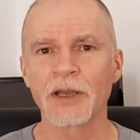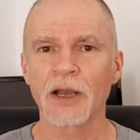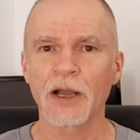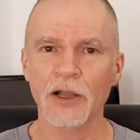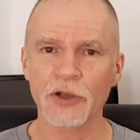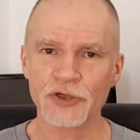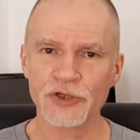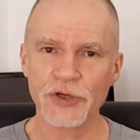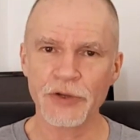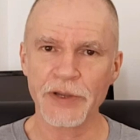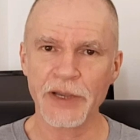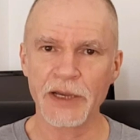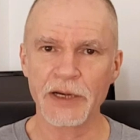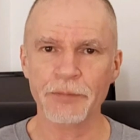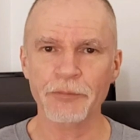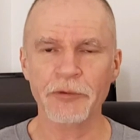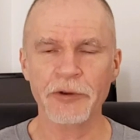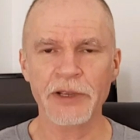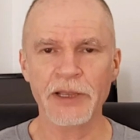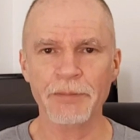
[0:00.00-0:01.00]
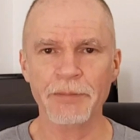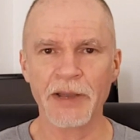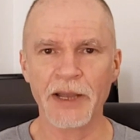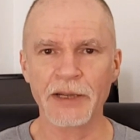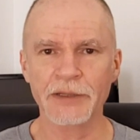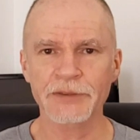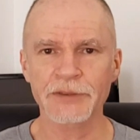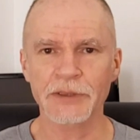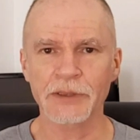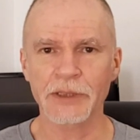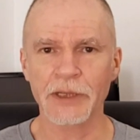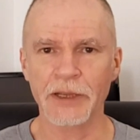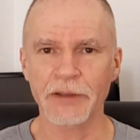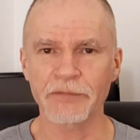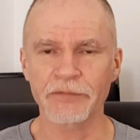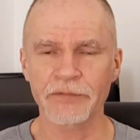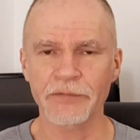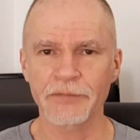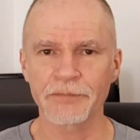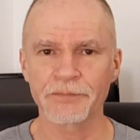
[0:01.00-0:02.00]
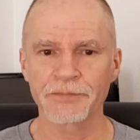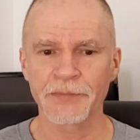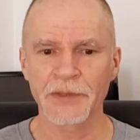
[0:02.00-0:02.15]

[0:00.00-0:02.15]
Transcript: I'll show you how to bring it back to life.